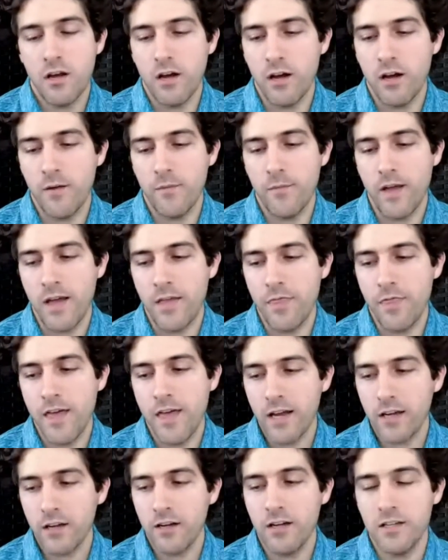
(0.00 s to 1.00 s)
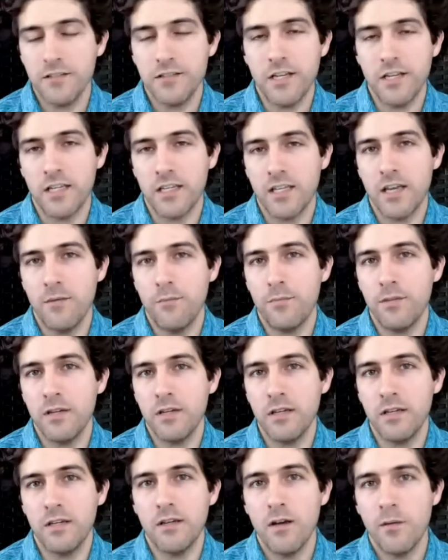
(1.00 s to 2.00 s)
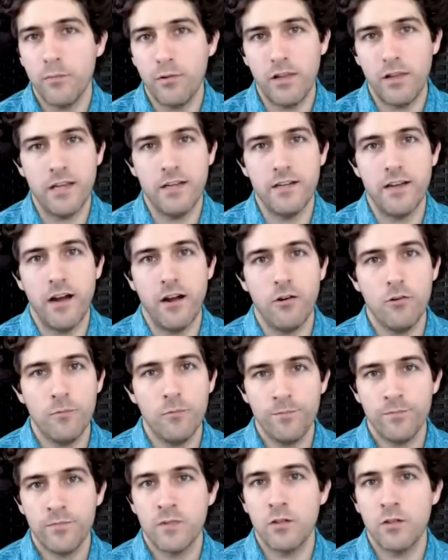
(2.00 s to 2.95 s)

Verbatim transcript: Um, and that content can be planned out.